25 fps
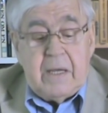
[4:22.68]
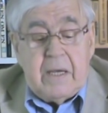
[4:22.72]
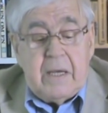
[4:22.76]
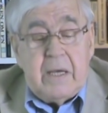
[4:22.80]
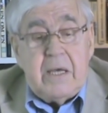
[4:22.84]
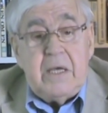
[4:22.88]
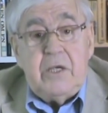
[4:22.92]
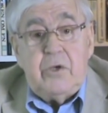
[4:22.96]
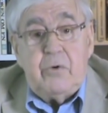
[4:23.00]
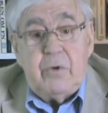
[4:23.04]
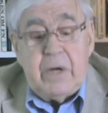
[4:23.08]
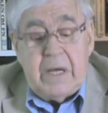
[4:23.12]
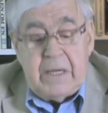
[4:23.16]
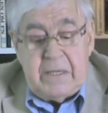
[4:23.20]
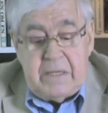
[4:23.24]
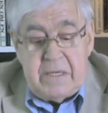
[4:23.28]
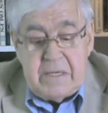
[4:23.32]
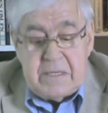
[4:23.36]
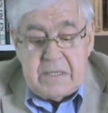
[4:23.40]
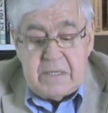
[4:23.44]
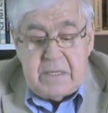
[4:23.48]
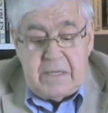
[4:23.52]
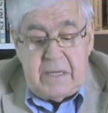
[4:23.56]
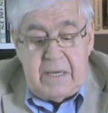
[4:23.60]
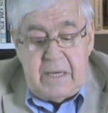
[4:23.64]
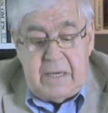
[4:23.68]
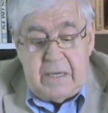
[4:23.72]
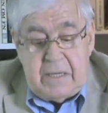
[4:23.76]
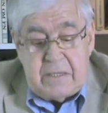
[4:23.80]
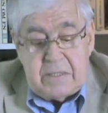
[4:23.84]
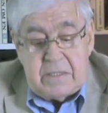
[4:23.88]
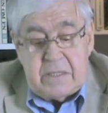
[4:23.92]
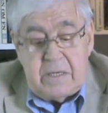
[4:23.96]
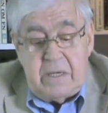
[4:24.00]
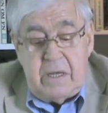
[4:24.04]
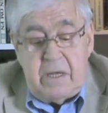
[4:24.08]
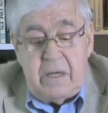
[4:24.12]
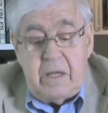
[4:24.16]
In the United
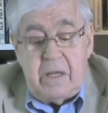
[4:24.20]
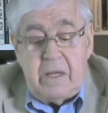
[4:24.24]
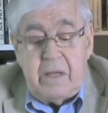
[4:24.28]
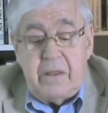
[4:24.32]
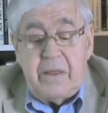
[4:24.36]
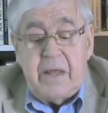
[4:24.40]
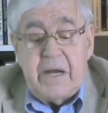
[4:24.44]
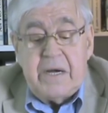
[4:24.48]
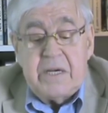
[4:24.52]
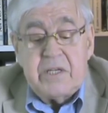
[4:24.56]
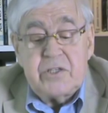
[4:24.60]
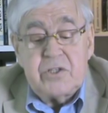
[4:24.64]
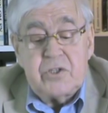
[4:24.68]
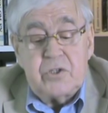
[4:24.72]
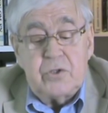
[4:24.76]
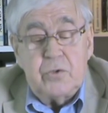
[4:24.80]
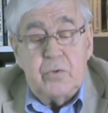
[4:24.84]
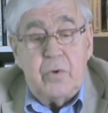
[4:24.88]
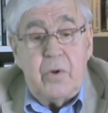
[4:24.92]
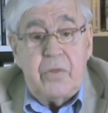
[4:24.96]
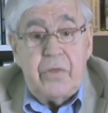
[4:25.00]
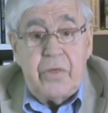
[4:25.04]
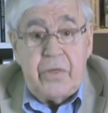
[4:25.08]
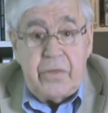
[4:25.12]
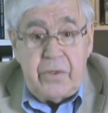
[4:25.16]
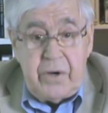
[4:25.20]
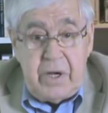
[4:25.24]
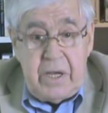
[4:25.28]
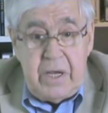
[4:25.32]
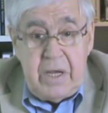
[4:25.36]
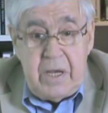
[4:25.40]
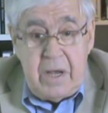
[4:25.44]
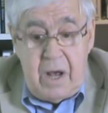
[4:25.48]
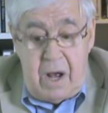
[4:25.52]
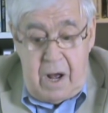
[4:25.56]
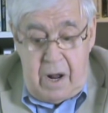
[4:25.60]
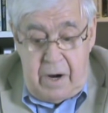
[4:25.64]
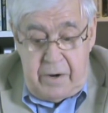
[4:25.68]
States, there is soon
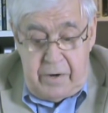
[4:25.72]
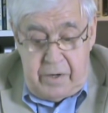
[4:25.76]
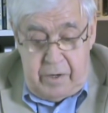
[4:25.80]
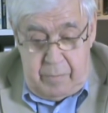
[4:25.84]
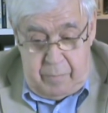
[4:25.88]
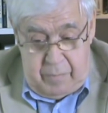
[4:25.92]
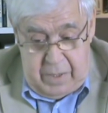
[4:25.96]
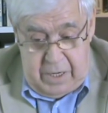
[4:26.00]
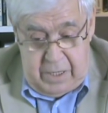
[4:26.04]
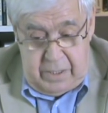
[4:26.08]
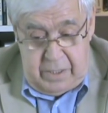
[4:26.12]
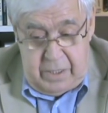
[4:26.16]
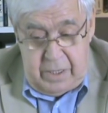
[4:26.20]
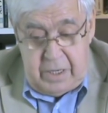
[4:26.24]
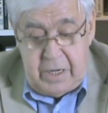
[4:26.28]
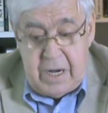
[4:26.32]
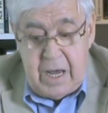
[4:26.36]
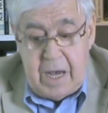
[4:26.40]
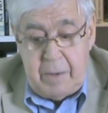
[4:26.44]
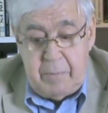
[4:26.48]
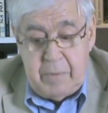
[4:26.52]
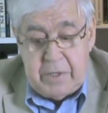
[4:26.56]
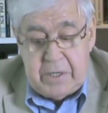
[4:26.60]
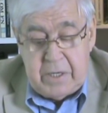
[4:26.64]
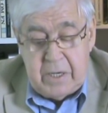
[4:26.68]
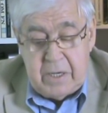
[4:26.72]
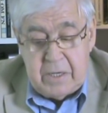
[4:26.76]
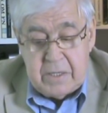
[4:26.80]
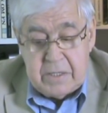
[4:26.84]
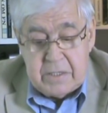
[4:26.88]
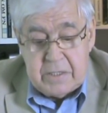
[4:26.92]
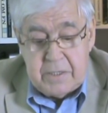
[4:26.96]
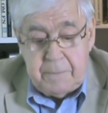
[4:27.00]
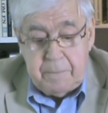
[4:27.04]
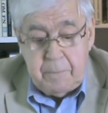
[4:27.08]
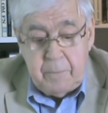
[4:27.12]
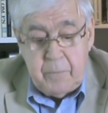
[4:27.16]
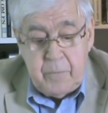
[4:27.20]
300 million
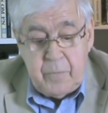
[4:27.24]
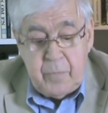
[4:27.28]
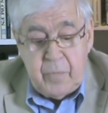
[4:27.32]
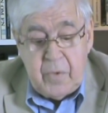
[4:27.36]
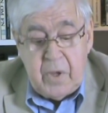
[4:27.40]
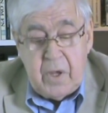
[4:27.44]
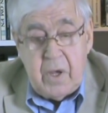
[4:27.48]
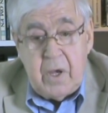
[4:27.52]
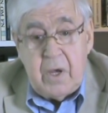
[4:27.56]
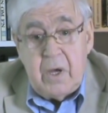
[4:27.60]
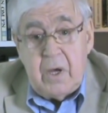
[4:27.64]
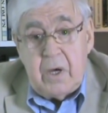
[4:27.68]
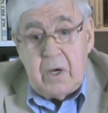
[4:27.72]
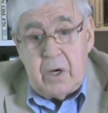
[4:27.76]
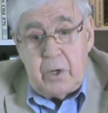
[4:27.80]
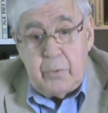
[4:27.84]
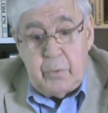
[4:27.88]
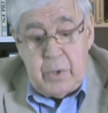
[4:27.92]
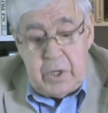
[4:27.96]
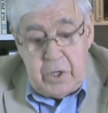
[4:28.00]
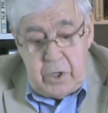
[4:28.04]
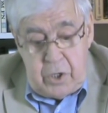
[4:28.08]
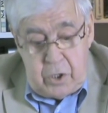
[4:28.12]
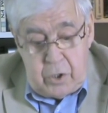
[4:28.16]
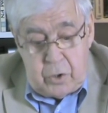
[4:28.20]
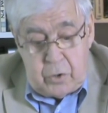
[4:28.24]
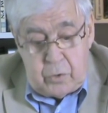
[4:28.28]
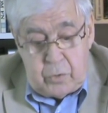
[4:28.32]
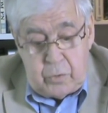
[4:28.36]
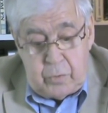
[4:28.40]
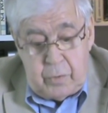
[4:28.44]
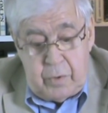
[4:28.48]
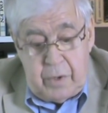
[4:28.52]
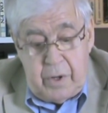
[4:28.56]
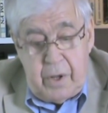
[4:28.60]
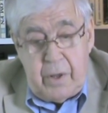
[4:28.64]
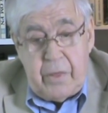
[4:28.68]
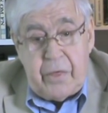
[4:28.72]
inhabitants. And we know,
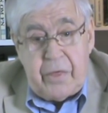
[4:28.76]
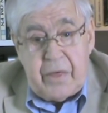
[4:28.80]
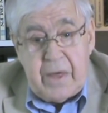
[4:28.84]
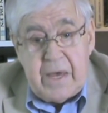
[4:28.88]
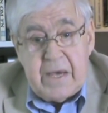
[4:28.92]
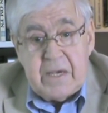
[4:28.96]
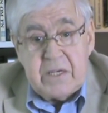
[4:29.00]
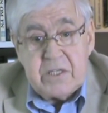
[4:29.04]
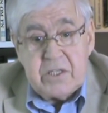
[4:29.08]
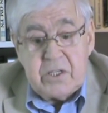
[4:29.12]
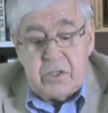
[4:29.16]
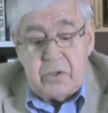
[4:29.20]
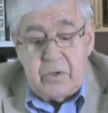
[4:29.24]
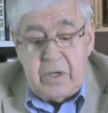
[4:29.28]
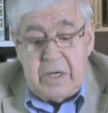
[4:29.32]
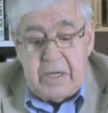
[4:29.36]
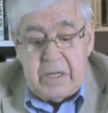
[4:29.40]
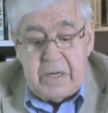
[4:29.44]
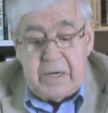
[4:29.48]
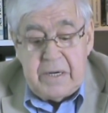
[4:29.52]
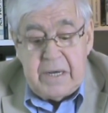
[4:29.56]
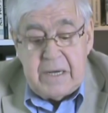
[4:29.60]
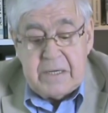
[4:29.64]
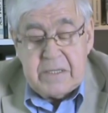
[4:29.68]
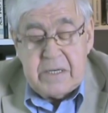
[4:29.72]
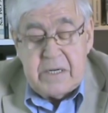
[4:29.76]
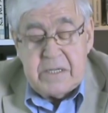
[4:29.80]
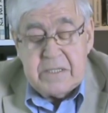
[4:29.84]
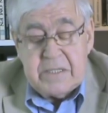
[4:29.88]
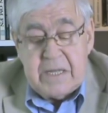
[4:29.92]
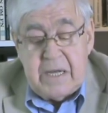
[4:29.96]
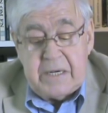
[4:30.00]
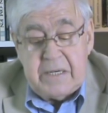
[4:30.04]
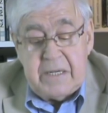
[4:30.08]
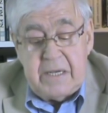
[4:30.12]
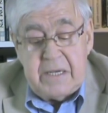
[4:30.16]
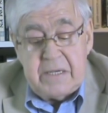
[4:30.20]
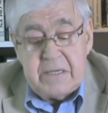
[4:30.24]
thanks to international
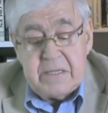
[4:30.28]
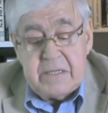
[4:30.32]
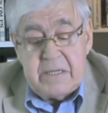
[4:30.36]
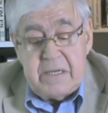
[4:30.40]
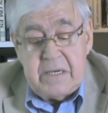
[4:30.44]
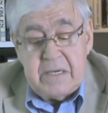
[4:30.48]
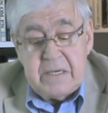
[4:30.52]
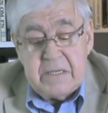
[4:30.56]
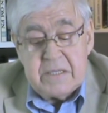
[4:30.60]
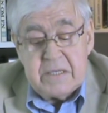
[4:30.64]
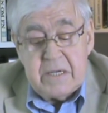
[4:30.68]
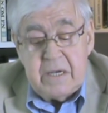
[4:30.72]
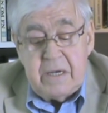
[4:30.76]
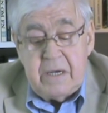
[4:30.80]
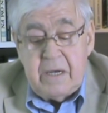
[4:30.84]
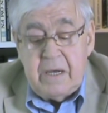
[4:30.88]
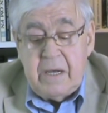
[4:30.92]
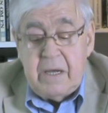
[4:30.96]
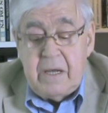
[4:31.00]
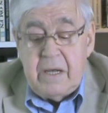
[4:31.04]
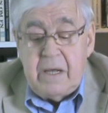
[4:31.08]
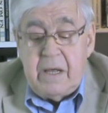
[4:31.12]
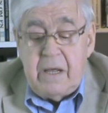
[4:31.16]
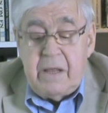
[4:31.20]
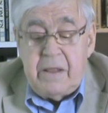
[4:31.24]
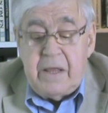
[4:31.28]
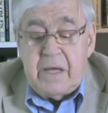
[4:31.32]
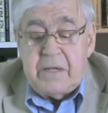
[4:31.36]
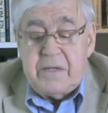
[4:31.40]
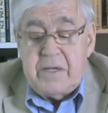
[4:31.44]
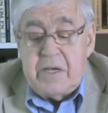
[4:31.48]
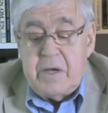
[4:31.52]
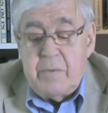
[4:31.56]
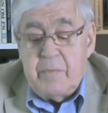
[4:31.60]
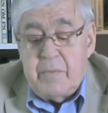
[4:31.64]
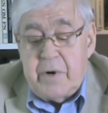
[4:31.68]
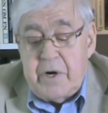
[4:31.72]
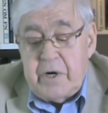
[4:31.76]
statistics, that
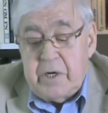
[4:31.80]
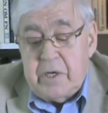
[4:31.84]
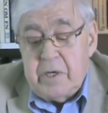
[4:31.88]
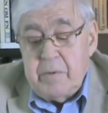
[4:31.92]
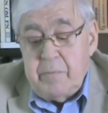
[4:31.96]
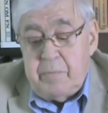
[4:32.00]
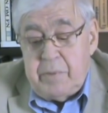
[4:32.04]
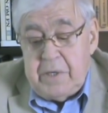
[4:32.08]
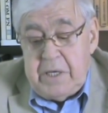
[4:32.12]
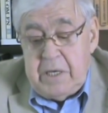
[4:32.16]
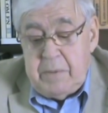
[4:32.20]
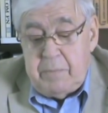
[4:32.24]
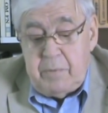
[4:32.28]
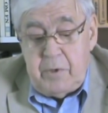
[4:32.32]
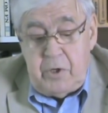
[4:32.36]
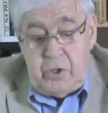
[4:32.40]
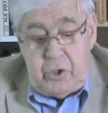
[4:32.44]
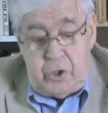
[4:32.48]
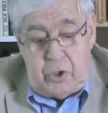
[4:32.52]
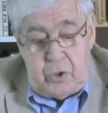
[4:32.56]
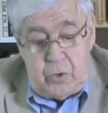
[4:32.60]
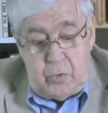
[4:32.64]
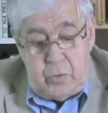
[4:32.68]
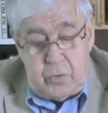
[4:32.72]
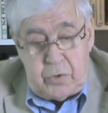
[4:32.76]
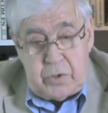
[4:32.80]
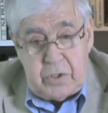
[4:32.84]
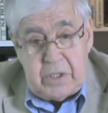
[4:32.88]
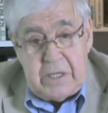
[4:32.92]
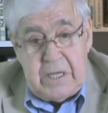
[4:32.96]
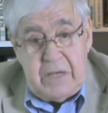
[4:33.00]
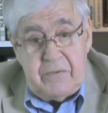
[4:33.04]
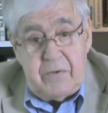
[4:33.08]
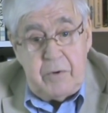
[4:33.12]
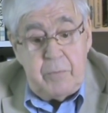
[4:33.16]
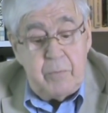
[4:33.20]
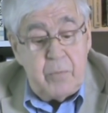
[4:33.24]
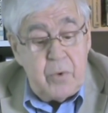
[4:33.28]
the American people used
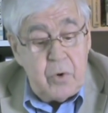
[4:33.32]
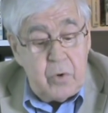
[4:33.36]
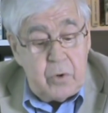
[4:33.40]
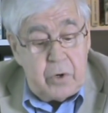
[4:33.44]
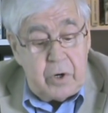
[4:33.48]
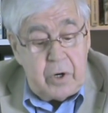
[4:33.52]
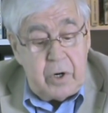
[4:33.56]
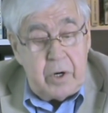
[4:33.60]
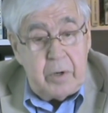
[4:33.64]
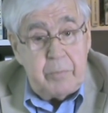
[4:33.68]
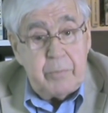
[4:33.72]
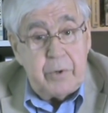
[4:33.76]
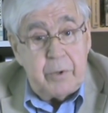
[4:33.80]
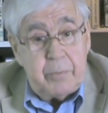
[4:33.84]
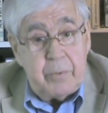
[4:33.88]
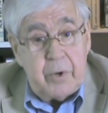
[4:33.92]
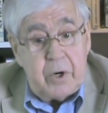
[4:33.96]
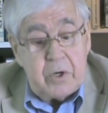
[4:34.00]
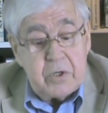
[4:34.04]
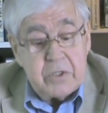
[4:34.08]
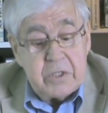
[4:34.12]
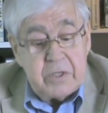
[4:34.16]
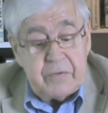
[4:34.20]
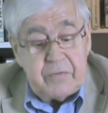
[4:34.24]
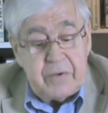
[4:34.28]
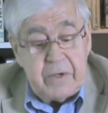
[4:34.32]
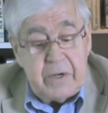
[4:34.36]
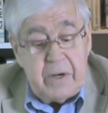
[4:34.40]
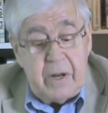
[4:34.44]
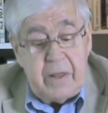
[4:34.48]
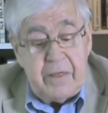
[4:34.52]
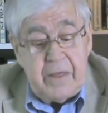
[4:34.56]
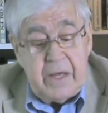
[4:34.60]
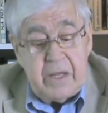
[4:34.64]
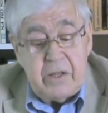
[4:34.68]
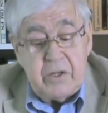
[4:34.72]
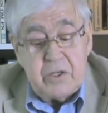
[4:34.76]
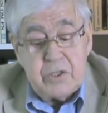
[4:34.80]
even more Propoxyphene
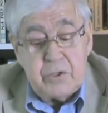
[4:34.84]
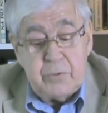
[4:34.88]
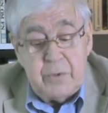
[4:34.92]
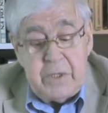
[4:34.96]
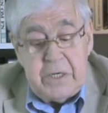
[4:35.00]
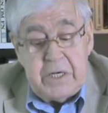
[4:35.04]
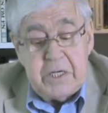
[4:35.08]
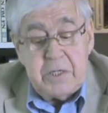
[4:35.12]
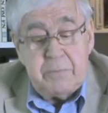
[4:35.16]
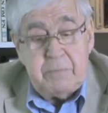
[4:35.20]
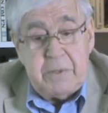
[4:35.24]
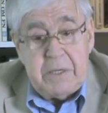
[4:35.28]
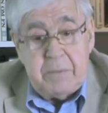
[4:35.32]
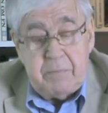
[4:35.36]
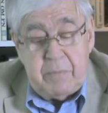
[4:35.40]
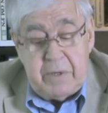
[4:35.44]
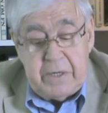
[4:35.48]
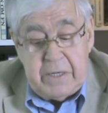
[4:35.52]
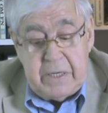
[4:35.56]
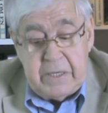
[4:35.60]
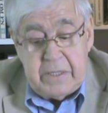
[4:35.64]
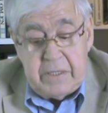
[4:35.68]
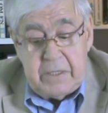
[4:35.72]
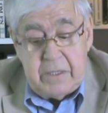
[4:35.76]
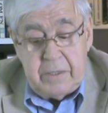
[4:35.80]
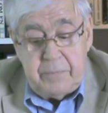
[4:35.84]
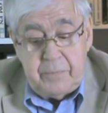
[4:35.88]
than the Swedish people did.